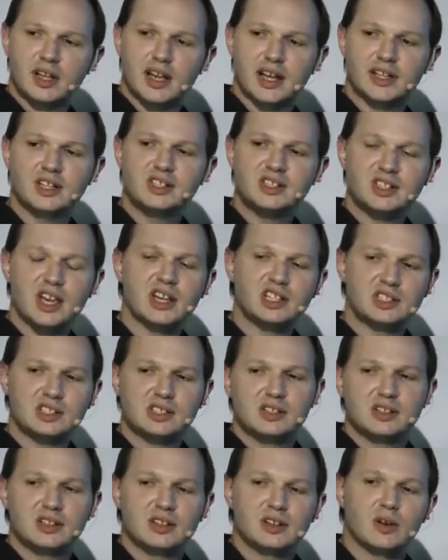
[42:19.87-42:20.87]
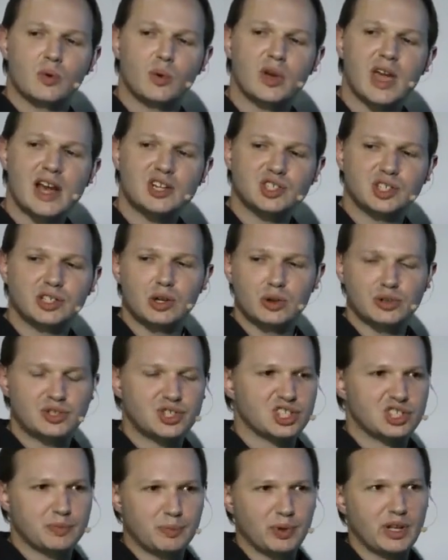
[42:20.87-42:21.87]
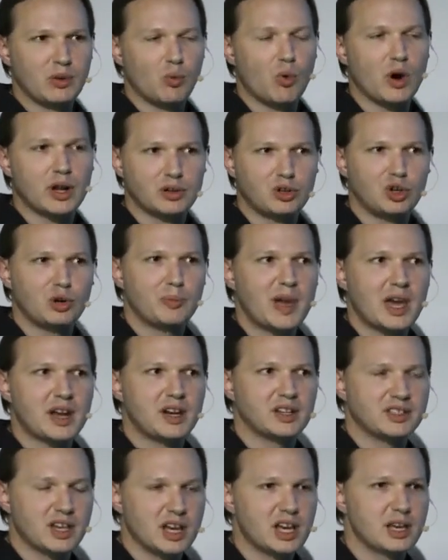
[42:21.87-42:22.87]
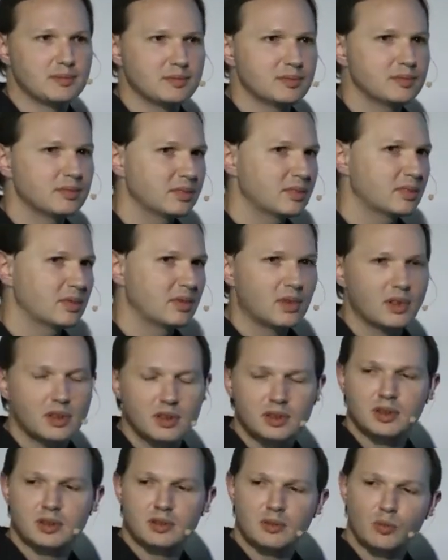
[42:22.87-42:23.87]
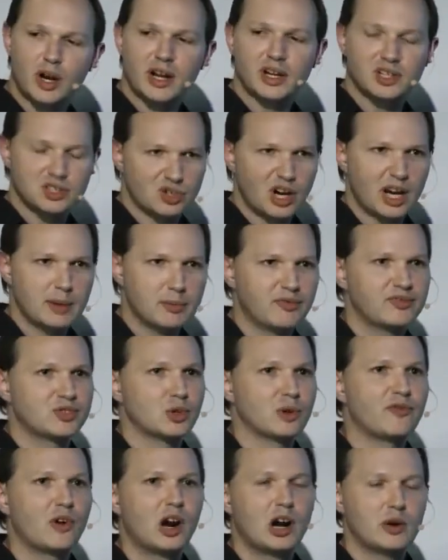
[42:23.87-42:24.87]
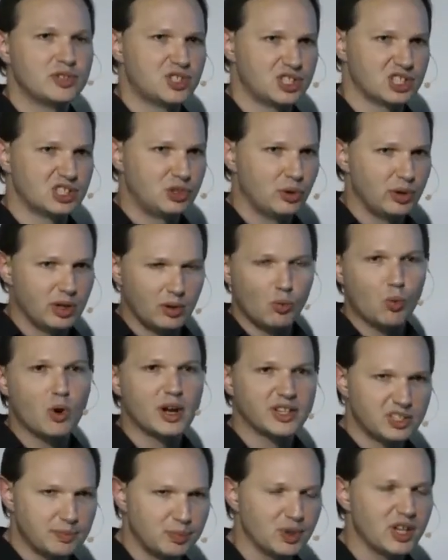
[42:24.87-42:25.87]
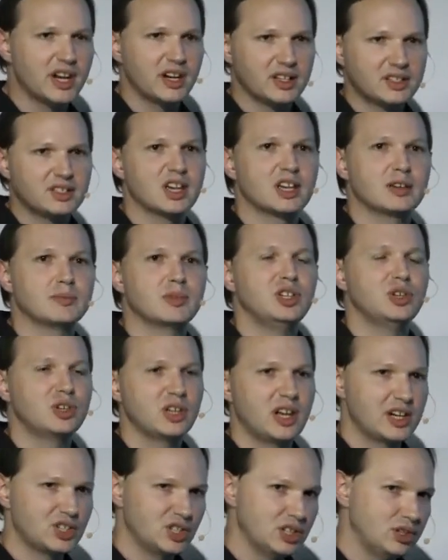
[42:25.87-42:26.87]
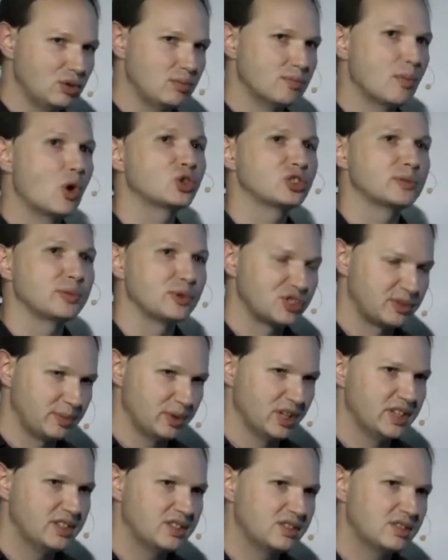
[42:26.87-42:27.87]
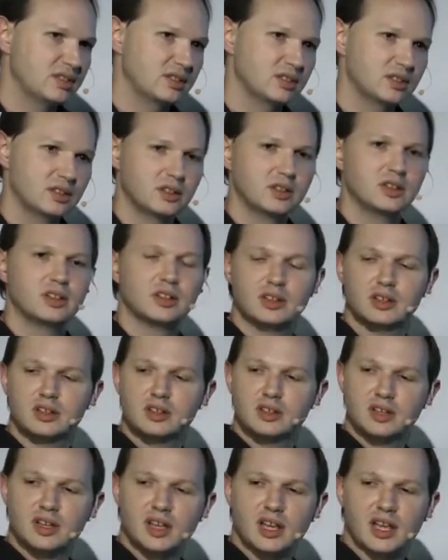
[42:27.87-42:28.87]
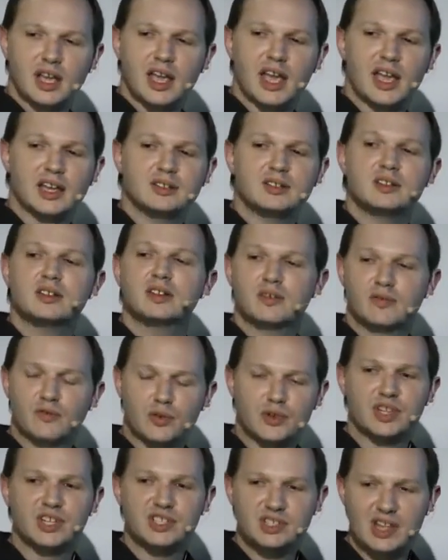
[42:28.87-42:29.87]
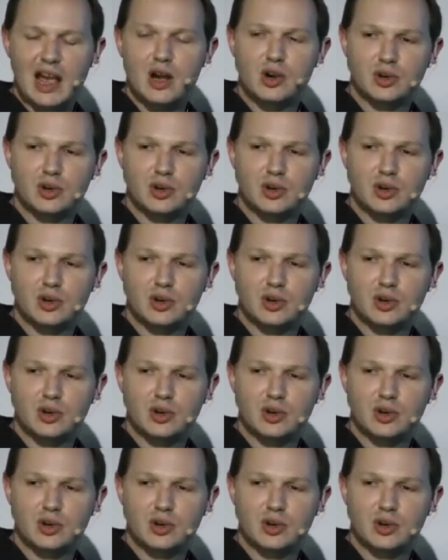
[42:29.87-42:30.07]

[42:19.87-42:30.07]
In this case, we actually don't just split one group at a time. What I described so far was just doing one split at a time, but you can actually do multiple splits. And for this